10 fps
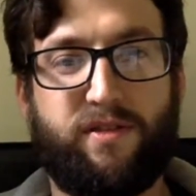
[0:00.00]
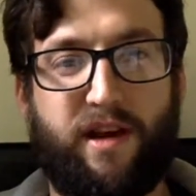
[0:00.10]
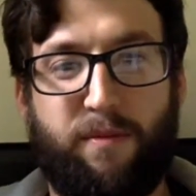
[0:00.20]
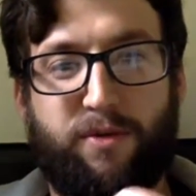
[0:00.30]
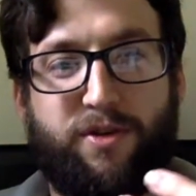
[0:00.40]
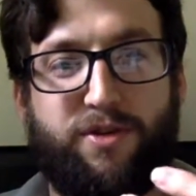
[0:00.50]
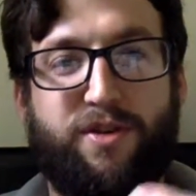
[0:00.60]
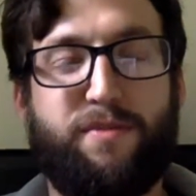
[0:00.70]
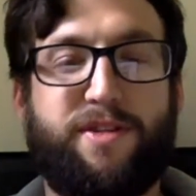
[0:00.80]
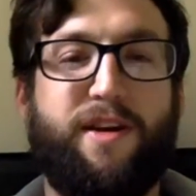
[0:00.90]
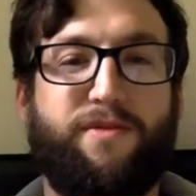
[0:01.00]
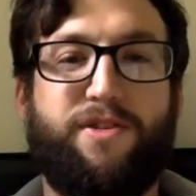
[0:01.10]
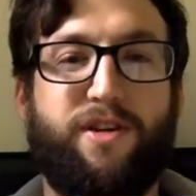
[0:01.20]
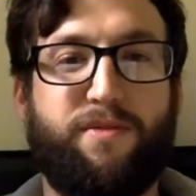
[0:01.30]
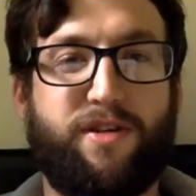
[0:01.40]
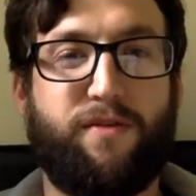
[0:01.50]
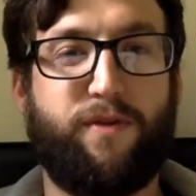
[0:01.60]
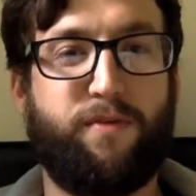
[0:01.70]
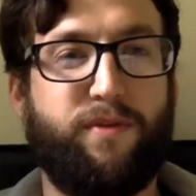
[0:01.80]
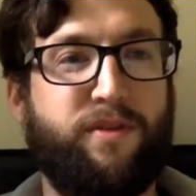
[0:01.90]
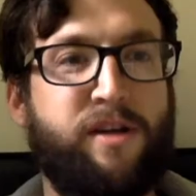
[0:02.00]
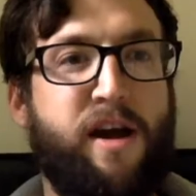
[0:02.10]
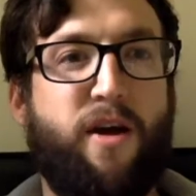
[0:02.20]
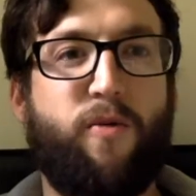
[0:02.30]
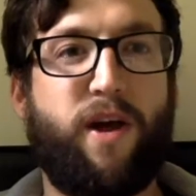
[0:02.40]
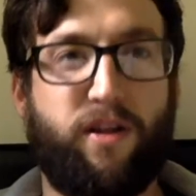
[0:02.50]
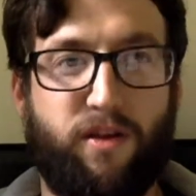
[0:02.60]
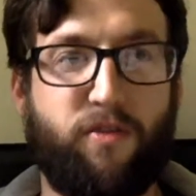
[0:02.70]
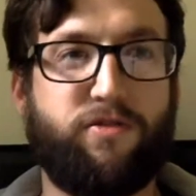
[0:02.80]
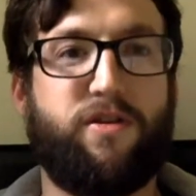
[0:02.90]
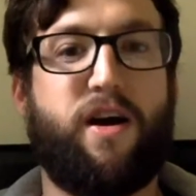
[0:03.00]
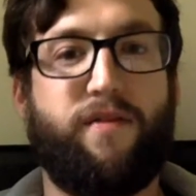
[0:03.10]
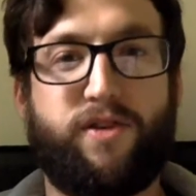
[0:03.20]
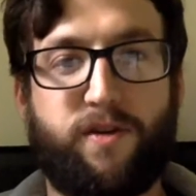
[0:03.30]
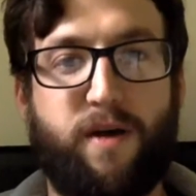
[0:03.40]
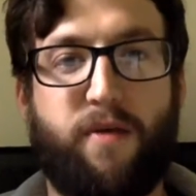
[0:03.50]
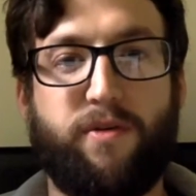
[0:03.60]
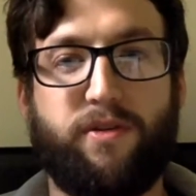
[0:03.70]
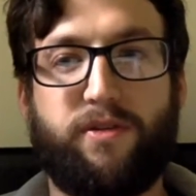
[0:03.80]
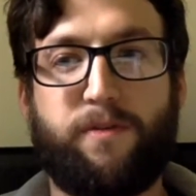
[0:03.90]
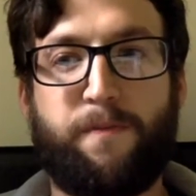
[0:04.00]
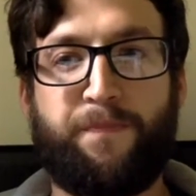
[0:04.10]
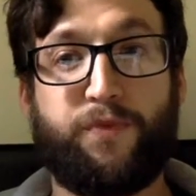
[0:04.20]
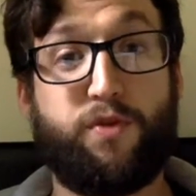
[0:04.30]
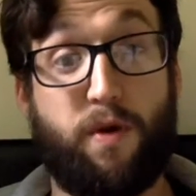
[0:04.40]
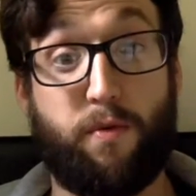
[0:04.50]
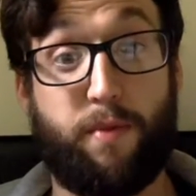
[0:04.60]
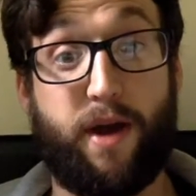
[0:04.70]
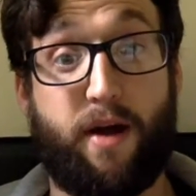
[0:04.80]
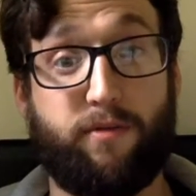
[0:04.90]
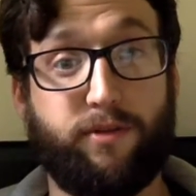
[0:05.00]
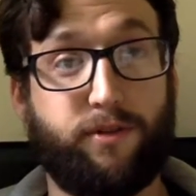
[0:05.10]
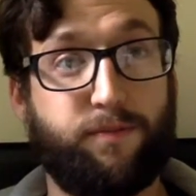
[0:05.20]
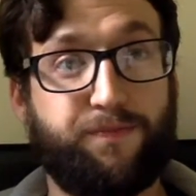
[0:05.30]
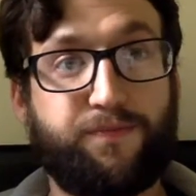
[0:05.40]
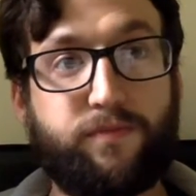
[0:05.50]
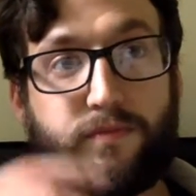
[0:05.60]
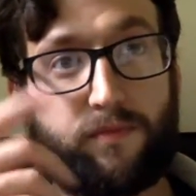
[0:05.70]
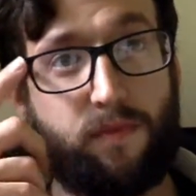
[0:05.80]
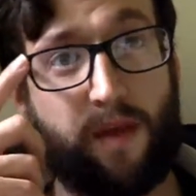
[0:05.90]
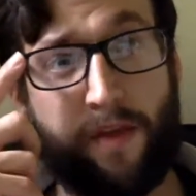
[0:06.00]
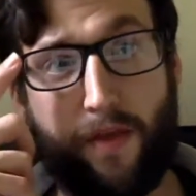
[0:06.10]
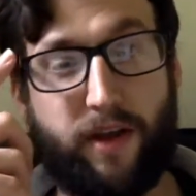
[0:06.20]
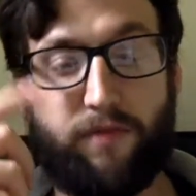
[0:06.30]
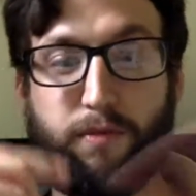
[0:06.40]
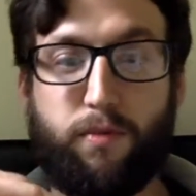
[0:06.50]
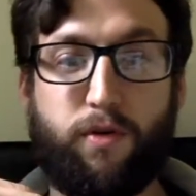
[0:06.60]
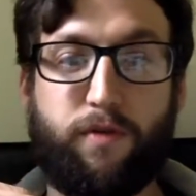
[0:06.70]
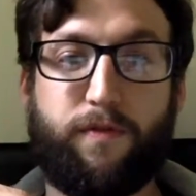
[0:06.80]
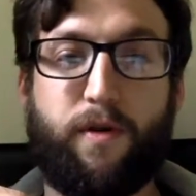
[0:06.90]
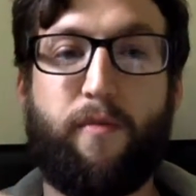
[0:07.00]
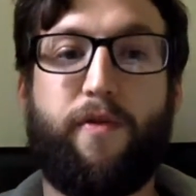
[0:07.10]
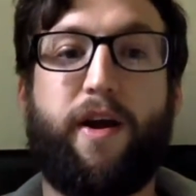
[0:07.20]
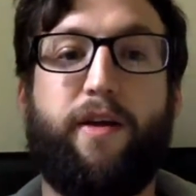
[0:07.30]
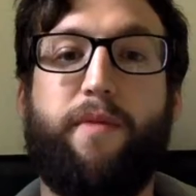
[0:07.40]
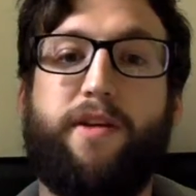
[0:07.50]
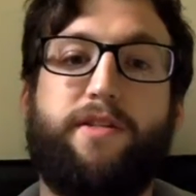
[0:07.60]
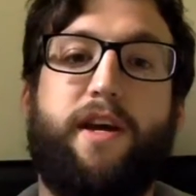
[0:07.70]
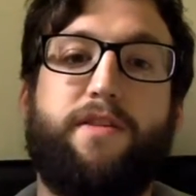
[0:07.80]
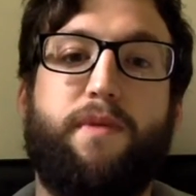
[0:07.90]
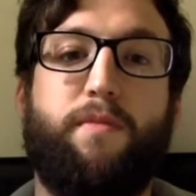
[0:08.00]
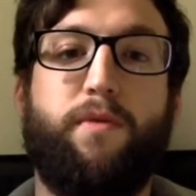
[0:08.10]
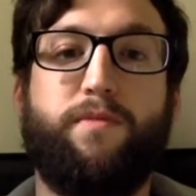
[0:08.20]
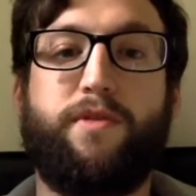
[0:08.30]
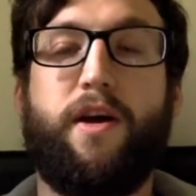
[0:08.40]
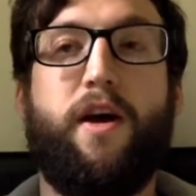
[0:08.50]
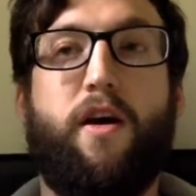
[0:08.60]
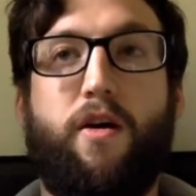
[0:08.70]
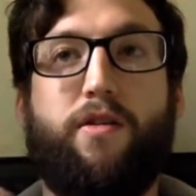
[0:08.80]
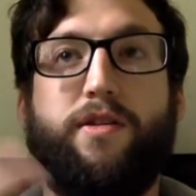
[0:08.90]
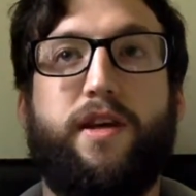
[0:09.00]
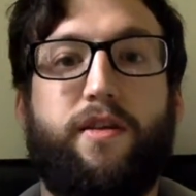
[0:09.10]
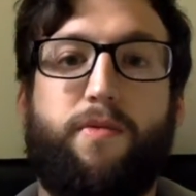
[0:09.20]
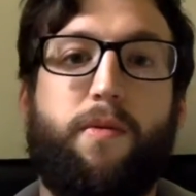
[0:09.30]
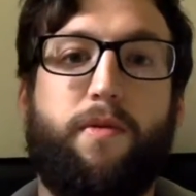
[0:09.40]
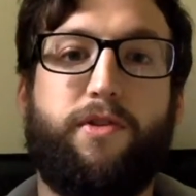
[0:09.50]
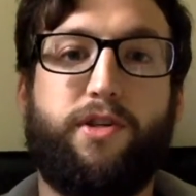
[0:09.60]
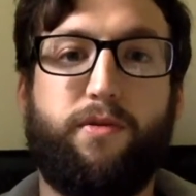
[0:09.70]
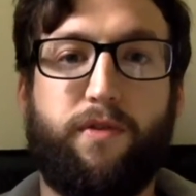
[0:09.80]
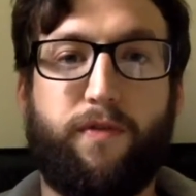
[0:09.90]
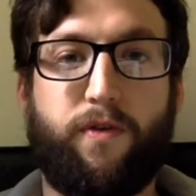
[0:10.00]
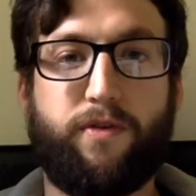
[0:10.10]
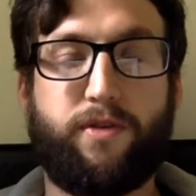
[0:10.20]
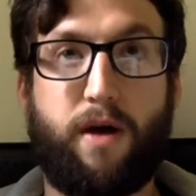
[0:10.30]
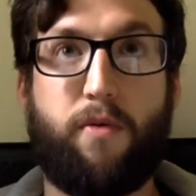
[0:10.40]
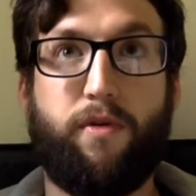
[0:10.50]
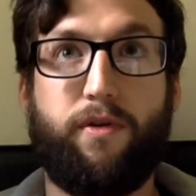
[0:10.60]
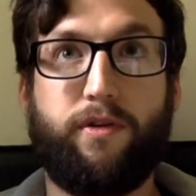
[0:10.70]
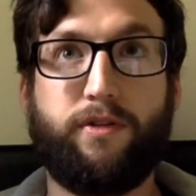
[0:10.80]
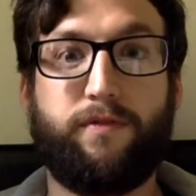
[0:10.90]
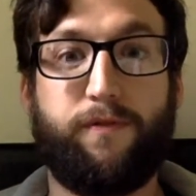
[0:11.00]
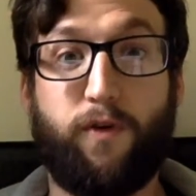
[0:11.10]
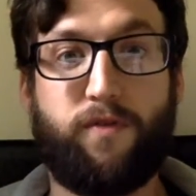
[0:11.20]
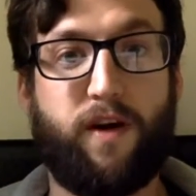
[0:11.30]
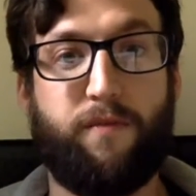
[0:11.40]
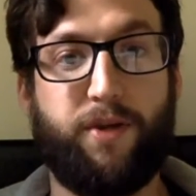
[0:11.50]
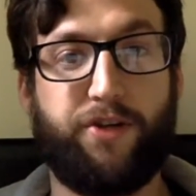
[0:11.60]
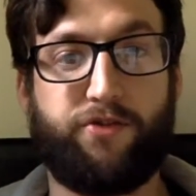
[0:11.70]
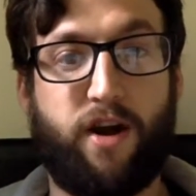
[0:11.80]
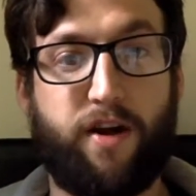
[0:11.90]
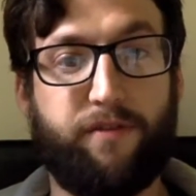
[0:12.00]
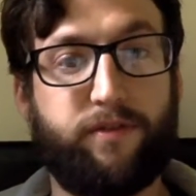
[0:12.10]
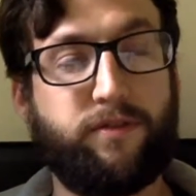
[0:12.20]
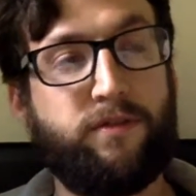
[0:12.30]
I'm gonna treat myself to cheer myself up. And we had a long drive, 2 hours, 2 hour and a bit hours, and then even more from Frankenbenny's to get to my mum's. Altogether, probably a 2 hour and 45-minute drive.